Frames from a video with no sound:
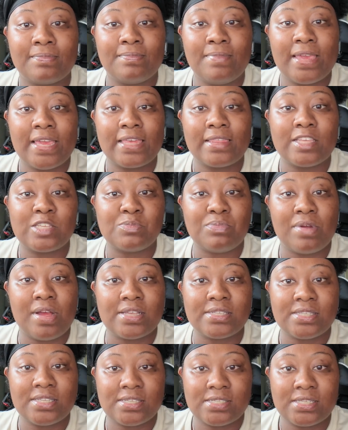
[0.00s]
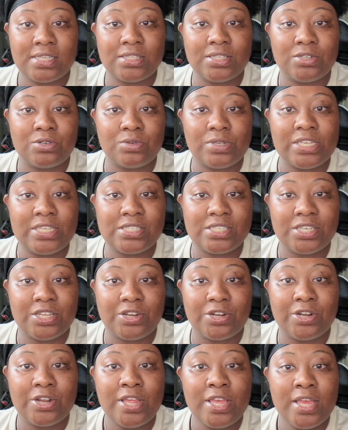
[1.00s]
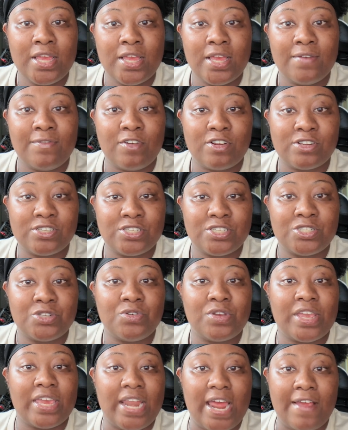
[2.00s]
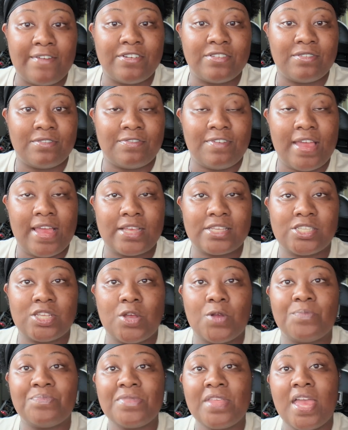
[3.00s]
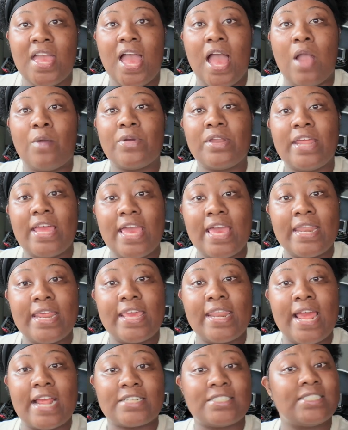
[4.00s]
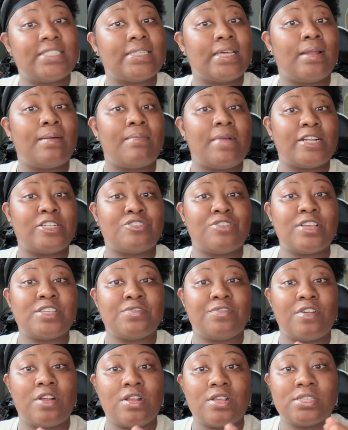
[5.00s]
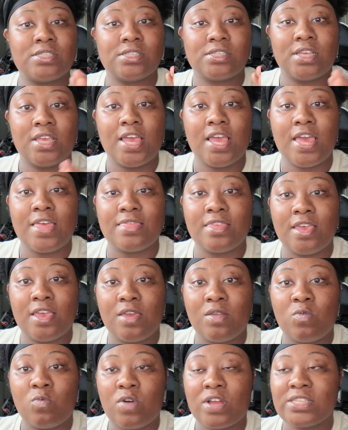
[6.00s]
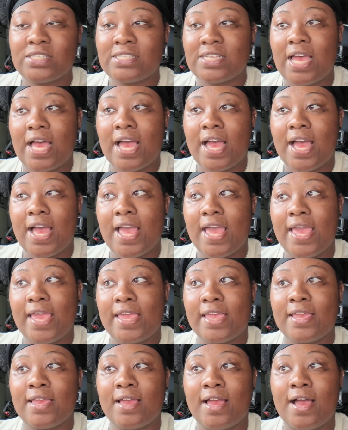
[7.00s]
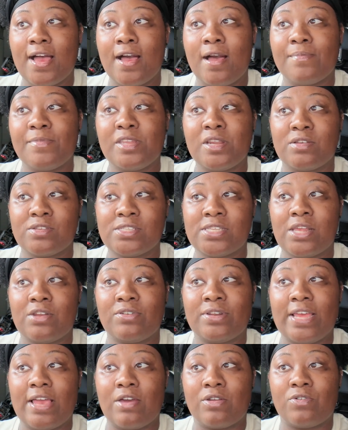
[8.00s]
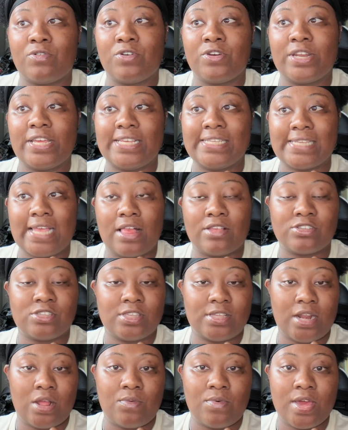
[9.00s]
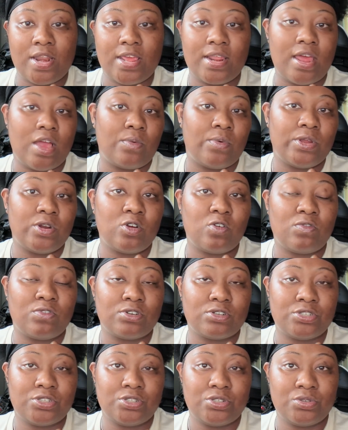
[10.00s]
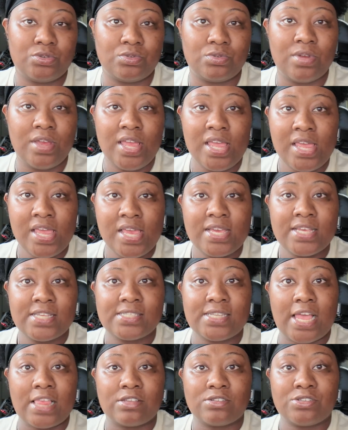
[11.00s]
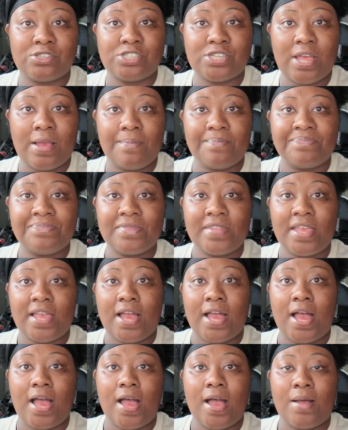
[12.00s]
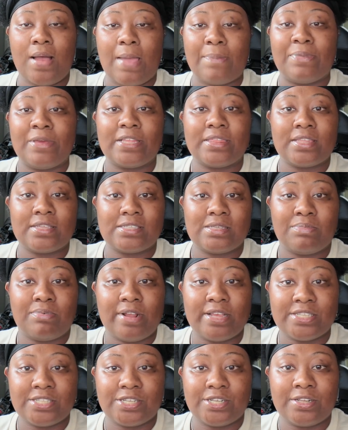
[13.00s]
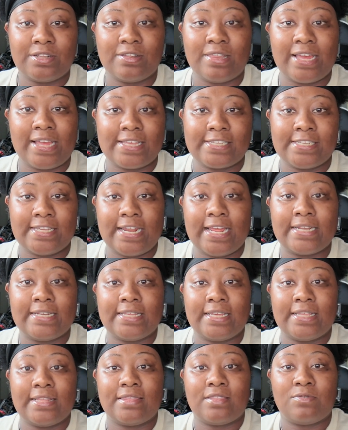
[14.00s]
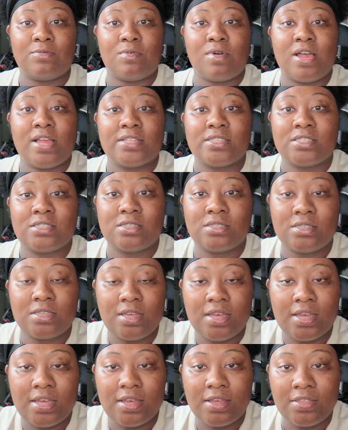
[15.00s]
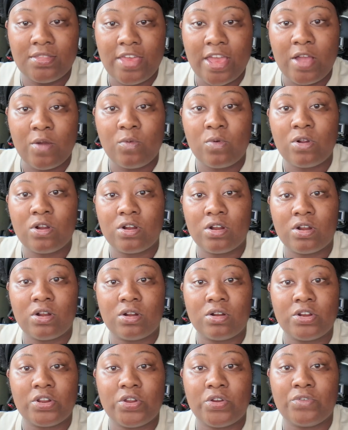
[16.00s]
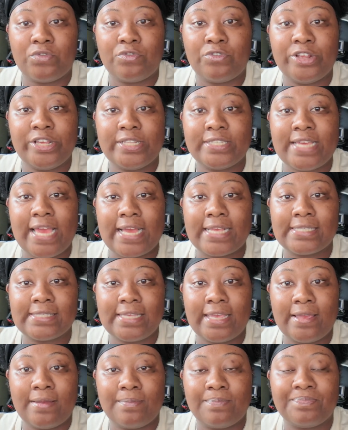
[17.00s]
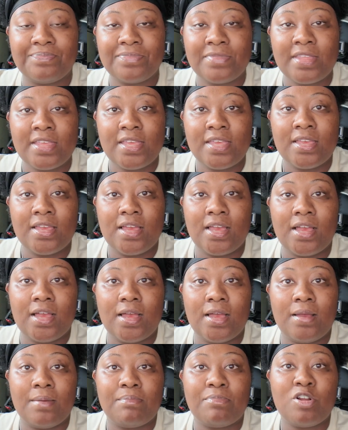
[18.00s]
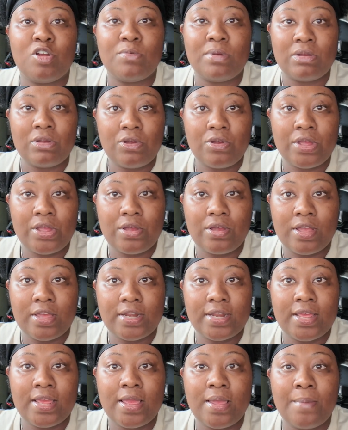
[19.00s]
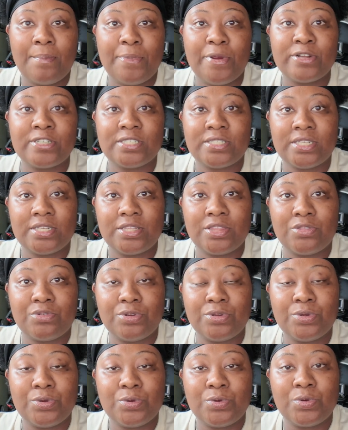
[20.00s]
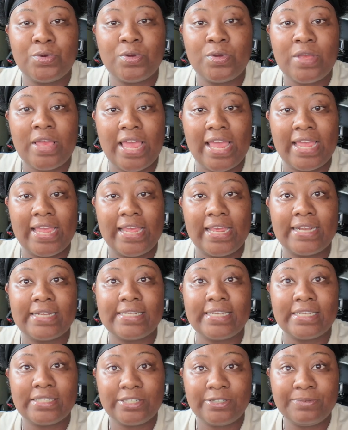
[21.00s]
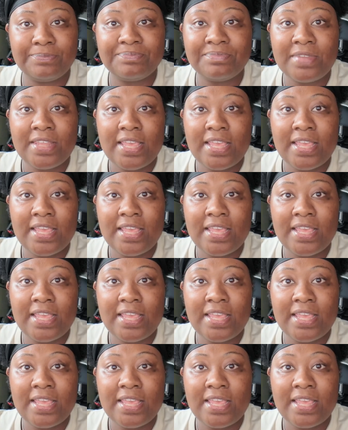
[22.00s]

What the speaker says: making this process a little easier versus doing it after the fact. So I went ahead and actually set up my truss first, and then once I settled down on a silencer that I wanted, I went over to Silencer Shop. I picked the suppressor. Like I said, I did the ones that were your free tax stamp promo going on. Purchased it through a dealer,